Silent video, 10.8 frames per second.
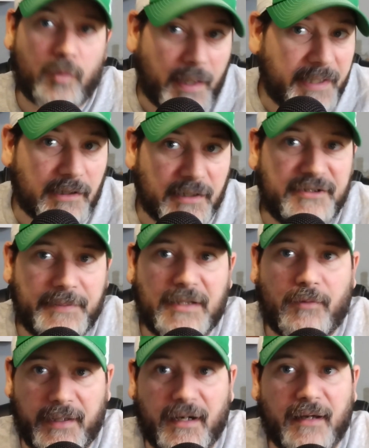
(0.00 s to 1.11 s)
quite good, to be
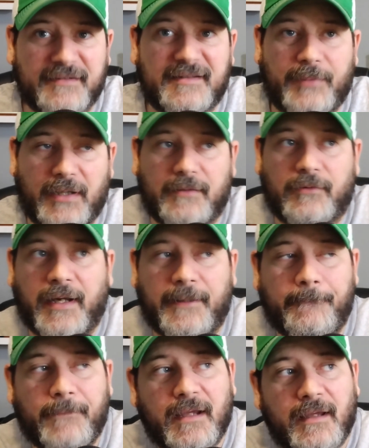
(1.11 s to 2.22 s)
quite honest about it,
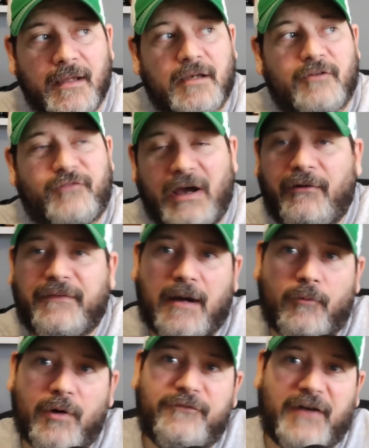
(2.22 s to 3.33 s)
right? Following
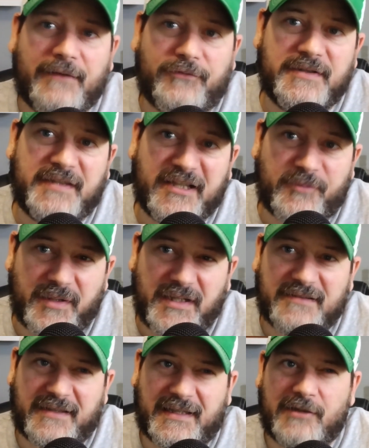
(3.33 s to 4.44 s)
that 1.53.10 split, he
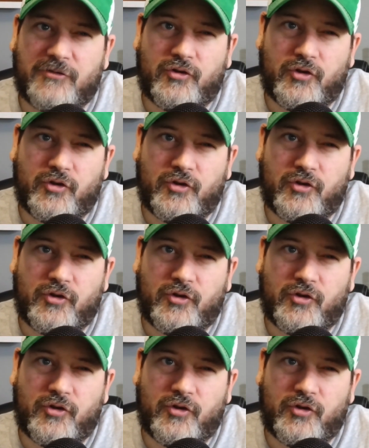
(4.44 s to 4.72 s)
has like a